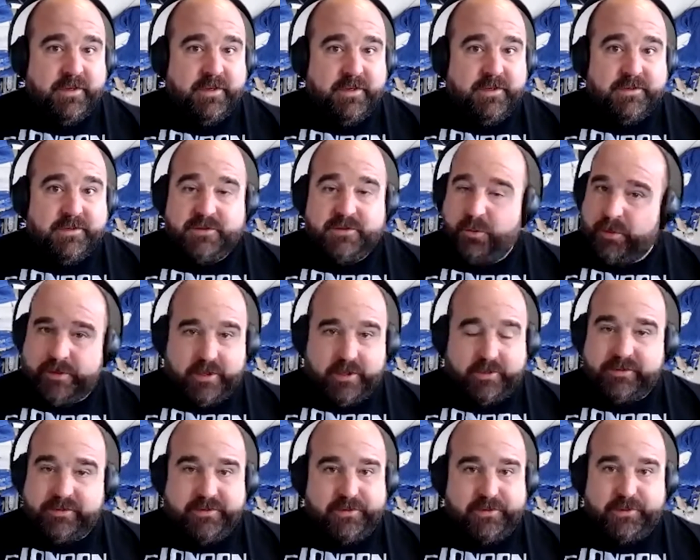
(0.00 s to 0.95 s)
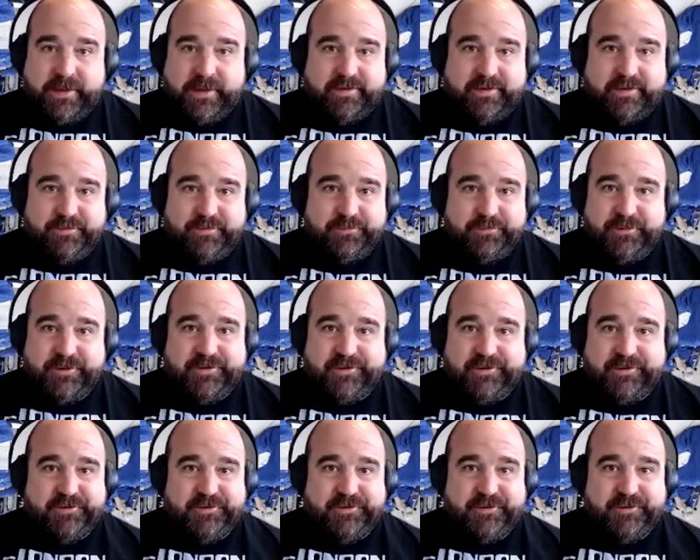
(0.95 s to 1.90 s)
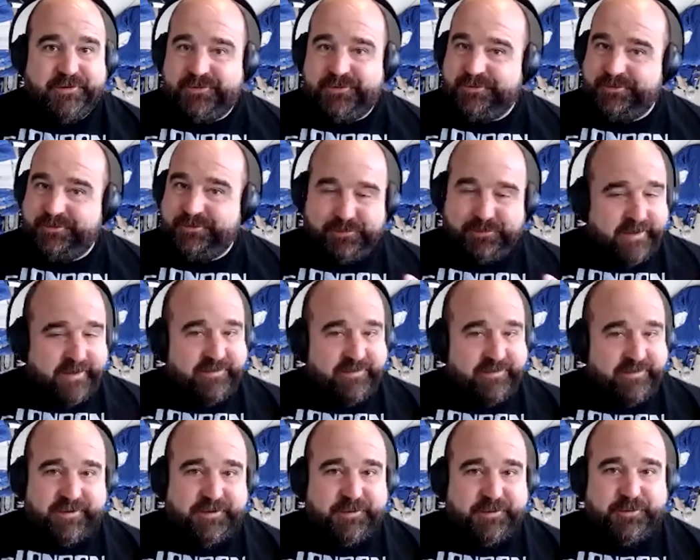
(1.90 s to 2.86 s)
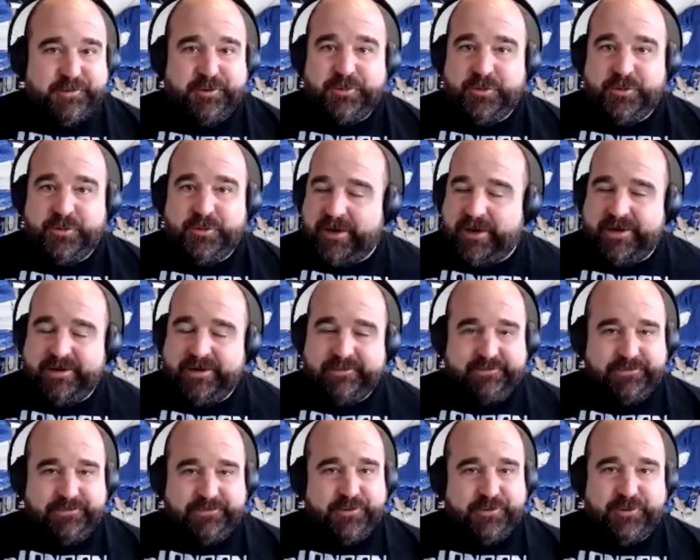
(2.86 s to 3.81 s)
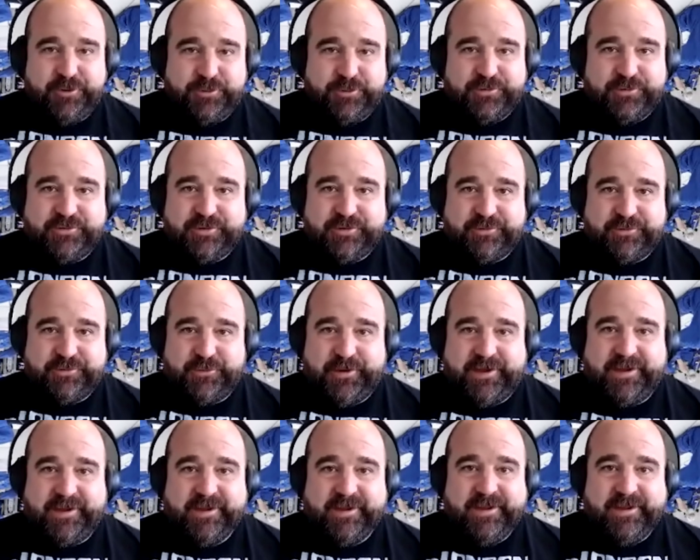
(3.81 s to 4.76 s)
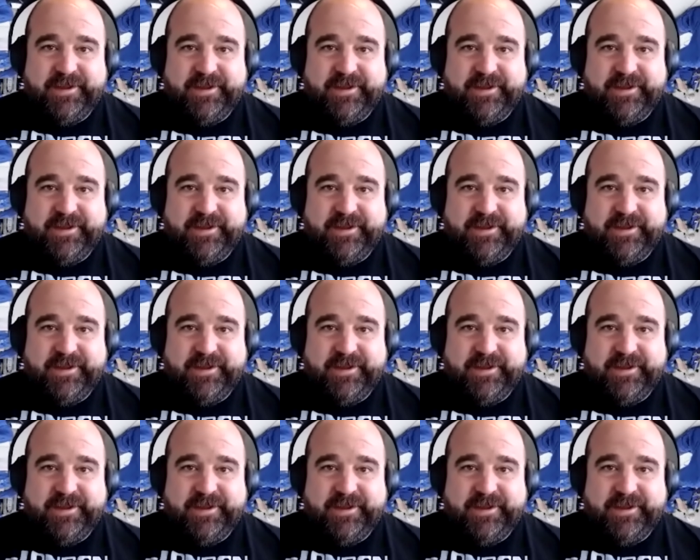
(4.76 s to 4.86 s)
So we don't do that. We just use basically the normal plane, the normal software,